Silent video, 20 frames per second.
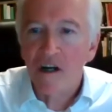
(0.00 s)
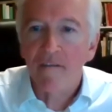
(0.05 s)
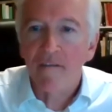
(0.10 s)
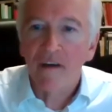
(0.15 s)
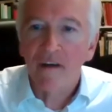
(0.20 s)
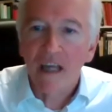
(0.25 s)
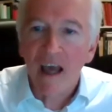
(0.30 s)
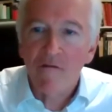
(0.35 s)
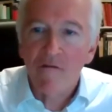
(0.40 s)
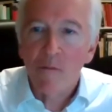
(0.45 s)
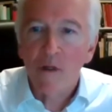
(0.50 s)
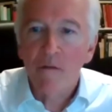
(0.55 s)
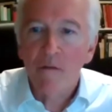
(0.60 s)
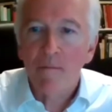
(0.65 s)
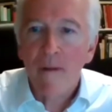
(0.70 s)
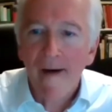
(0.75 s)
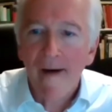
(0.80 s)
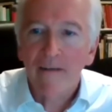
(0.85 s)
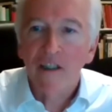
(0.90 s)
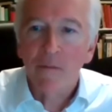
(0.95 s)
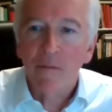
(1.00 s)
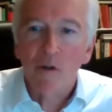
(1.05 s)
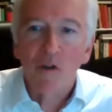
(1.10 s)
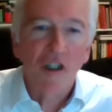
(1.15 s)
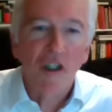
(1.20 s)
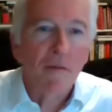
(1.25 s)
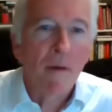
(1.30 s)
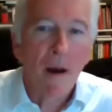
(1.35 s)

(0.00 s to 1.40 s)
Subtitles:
of the government palatable to the